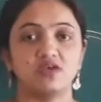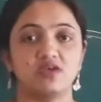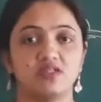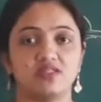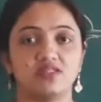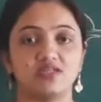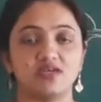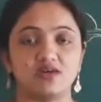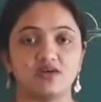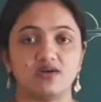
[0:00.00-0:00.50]

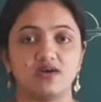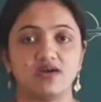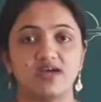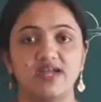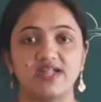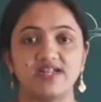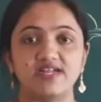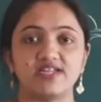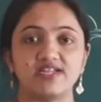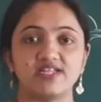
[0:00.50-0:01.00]
The
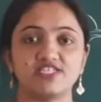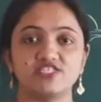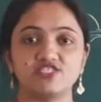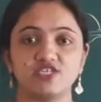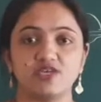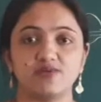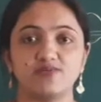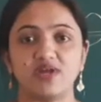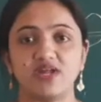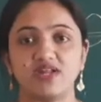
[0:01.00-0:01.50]

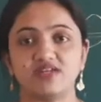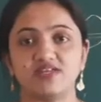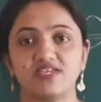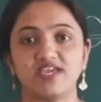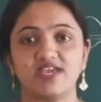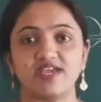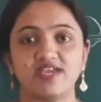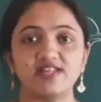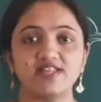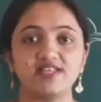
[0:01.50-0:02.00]
andrecium and
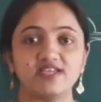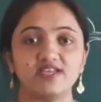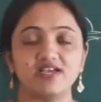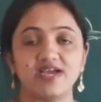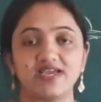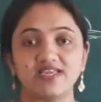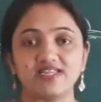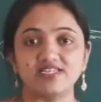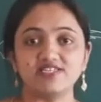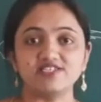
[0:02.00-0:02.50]

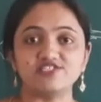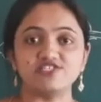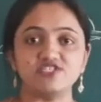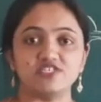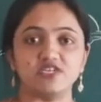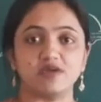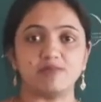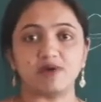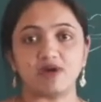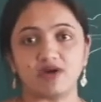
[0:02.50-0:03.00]

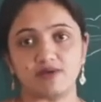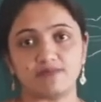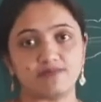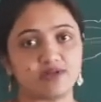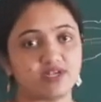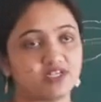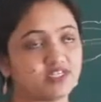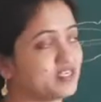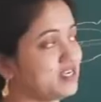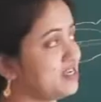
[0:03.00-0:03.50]
gynecium are
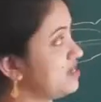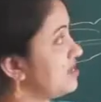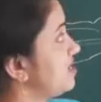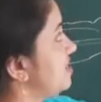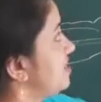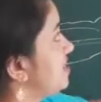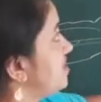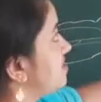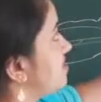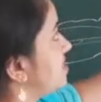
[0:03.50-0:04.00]
present.
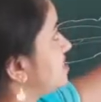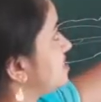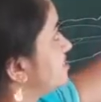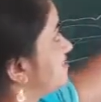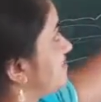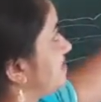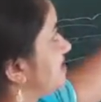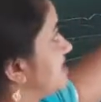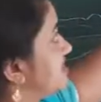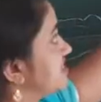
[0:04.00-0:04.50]
That's
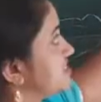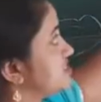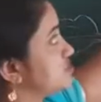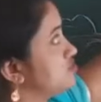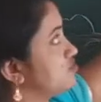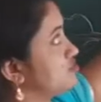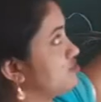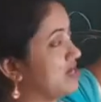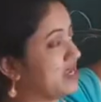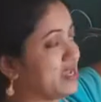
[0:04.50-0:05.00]
why it is
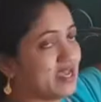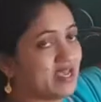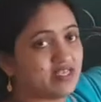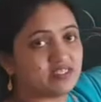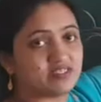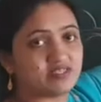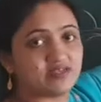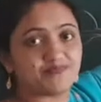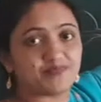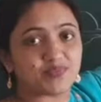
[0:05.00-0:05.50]
known
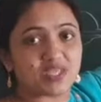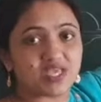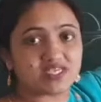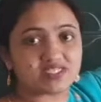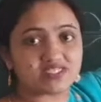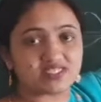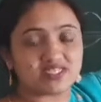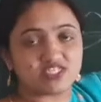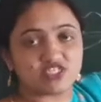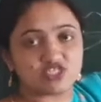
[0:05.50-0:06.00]
as
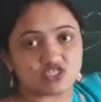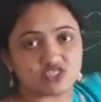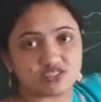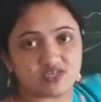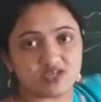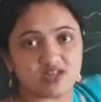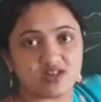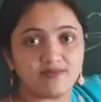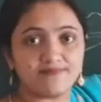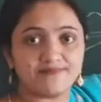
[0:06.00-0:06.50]

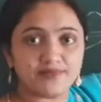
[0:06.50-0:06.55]
essential